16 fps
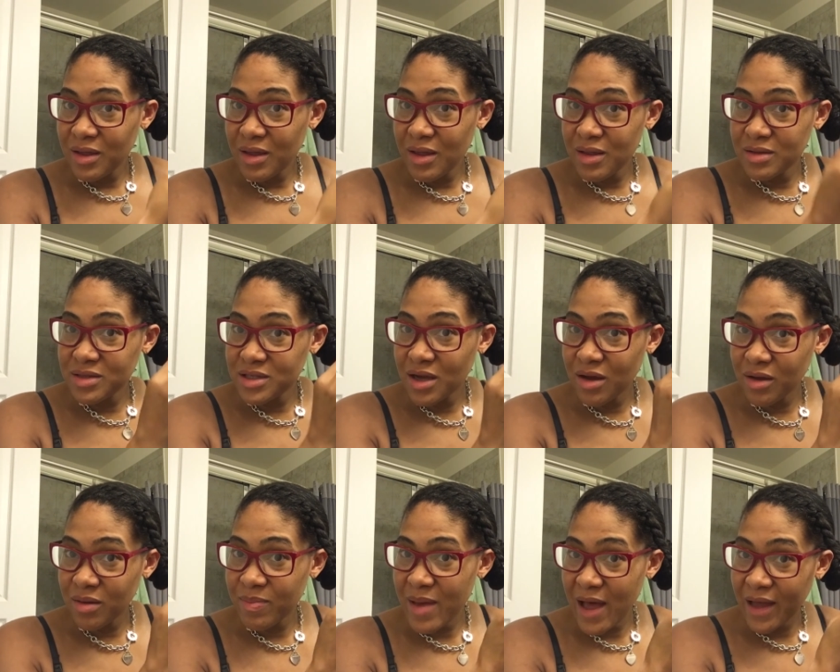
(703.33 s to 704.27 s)
and
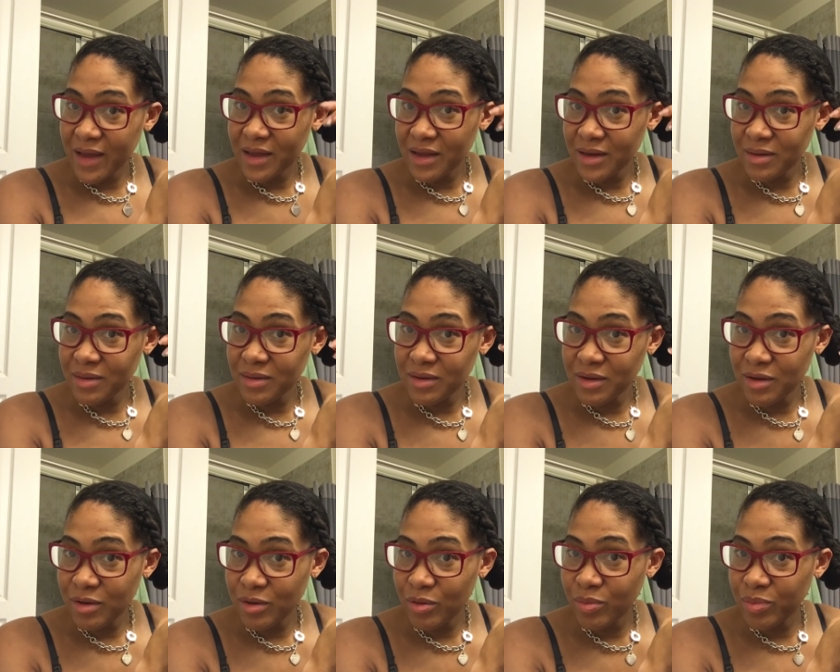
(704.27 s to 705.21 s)
tuck back and,
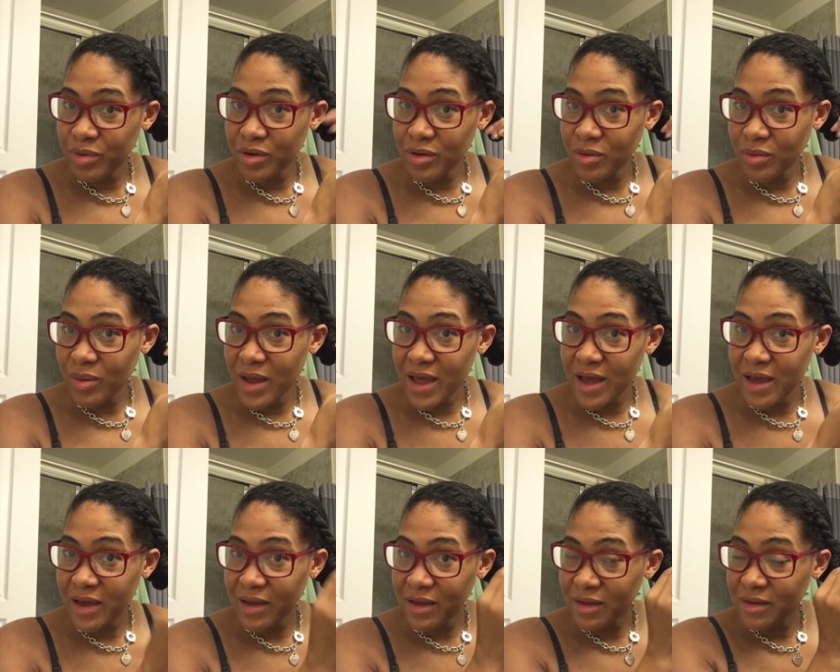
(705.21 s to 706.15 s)
you know, put
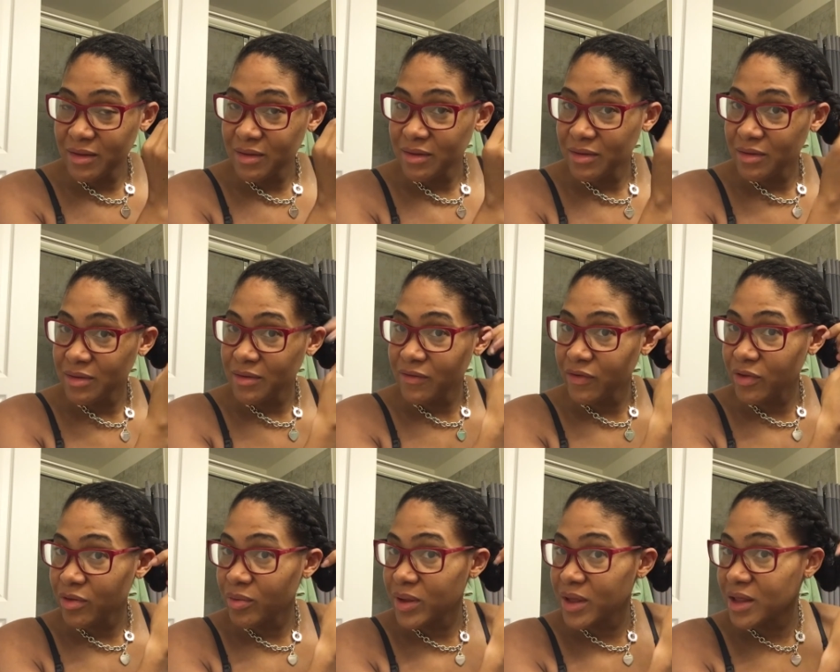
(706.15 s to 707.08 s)
away for
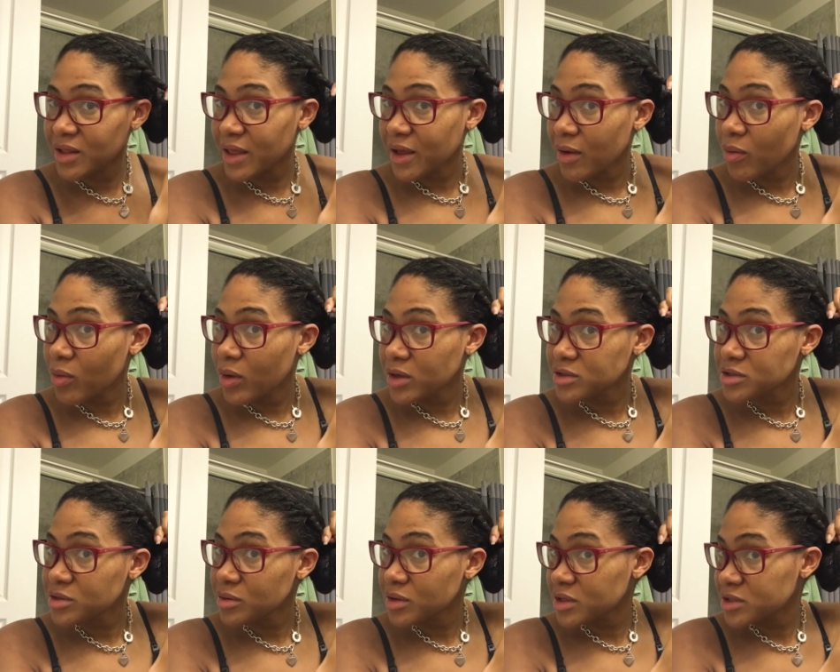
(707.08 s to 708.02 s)
the week like I want
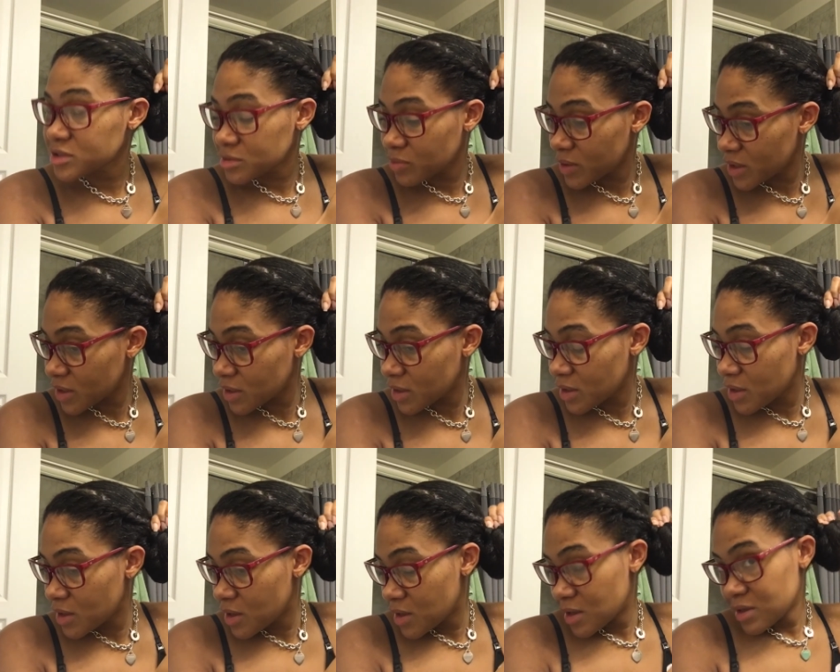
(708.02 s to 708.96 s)
to this week.
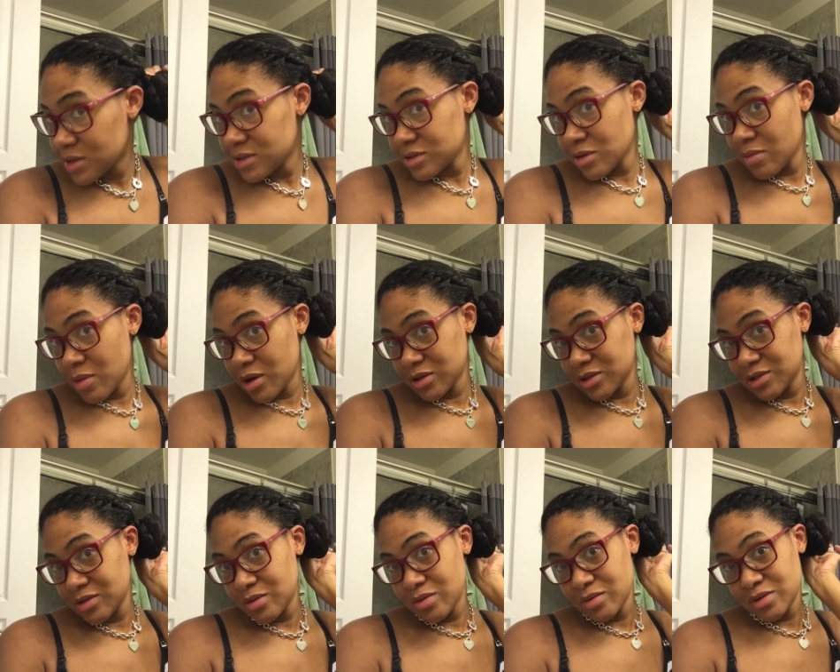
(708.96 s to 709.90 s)
So I'm
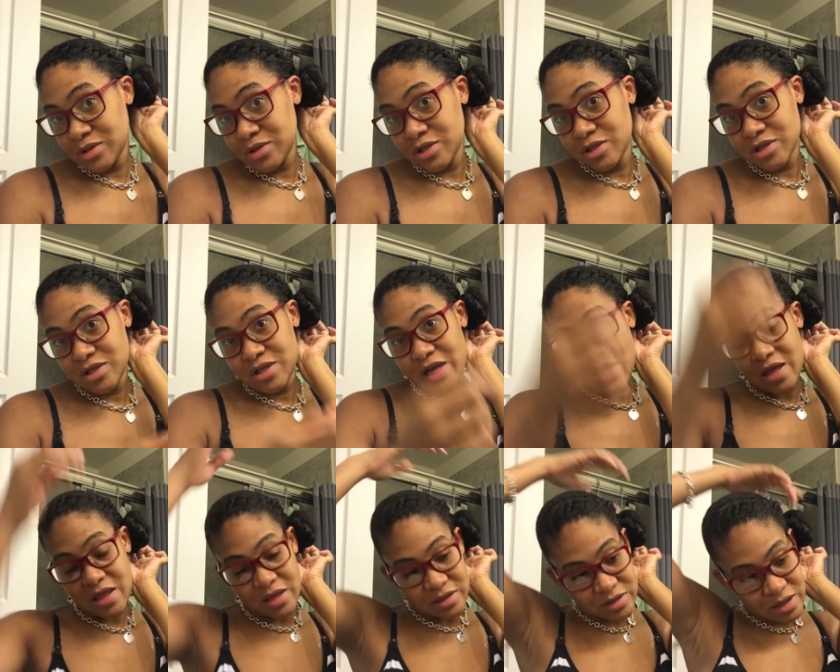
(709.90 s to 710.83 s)
also going to just
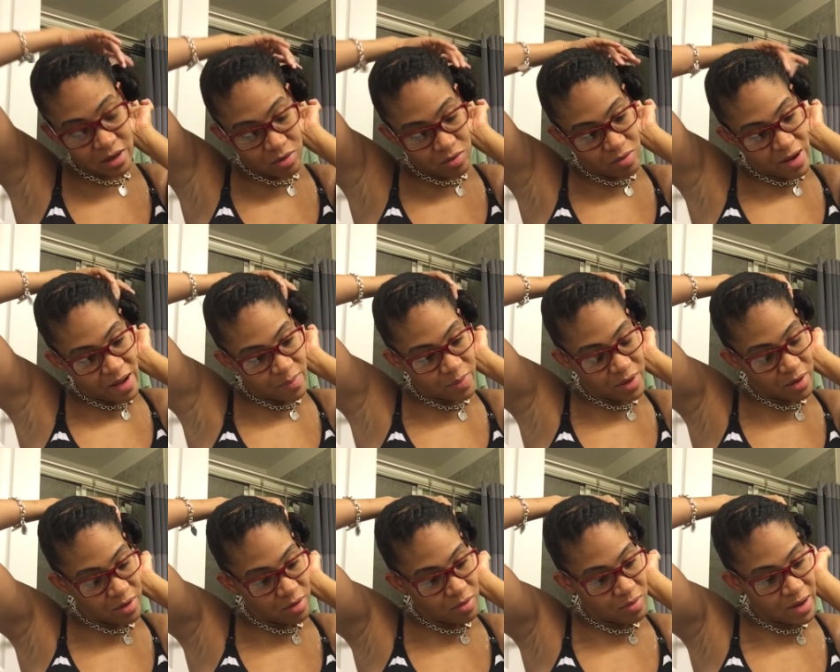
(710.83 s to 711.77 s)
take this and wrap
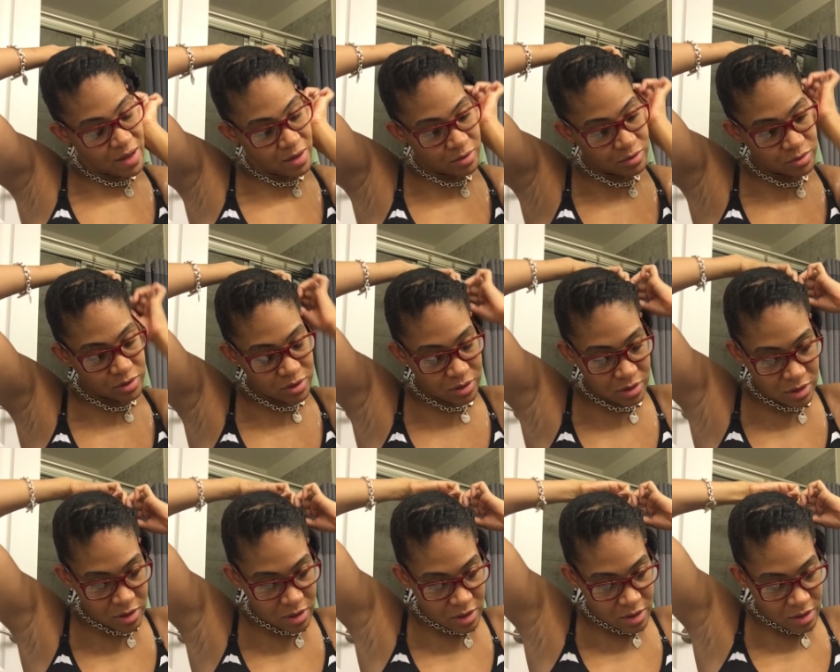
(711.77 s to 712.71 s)
it around
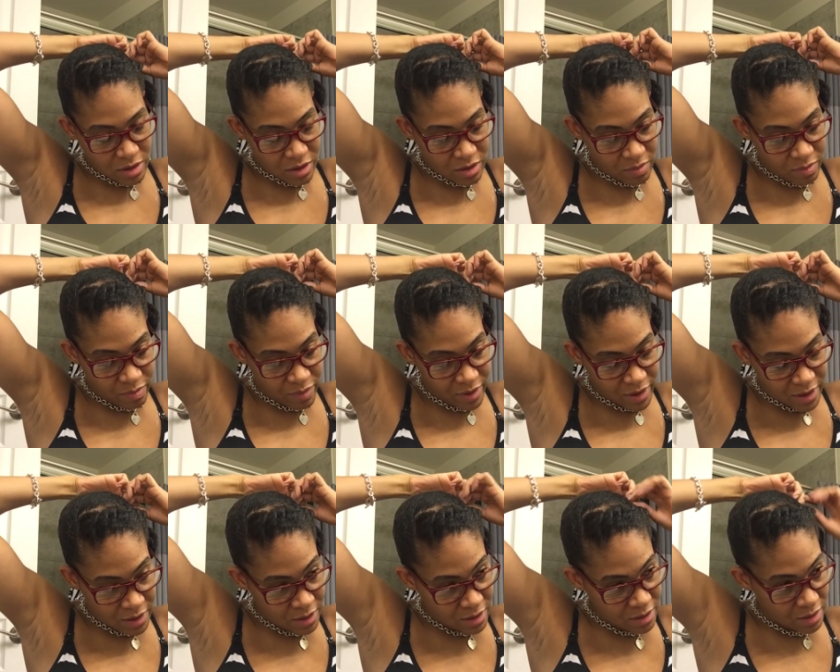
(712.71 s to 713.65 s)
the
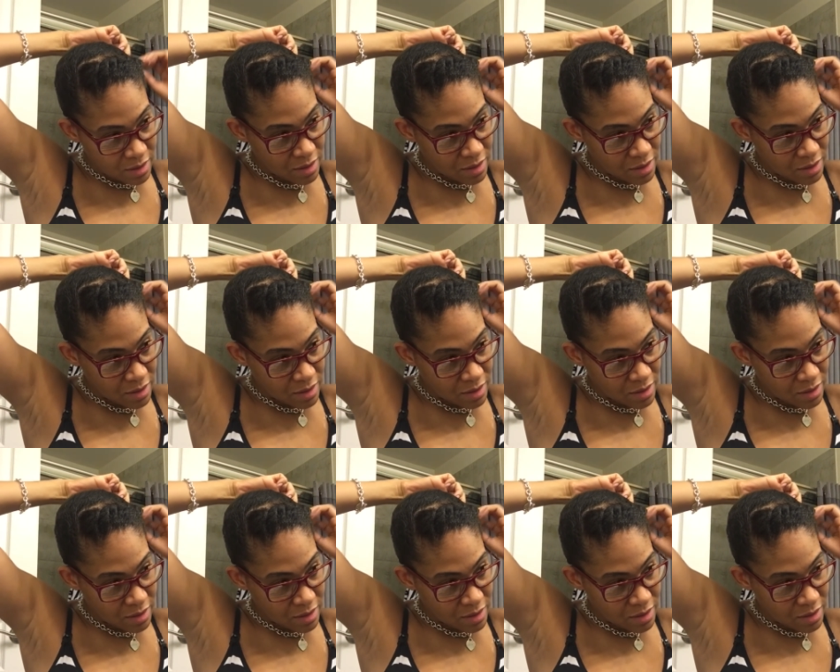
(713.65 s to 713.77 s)
bun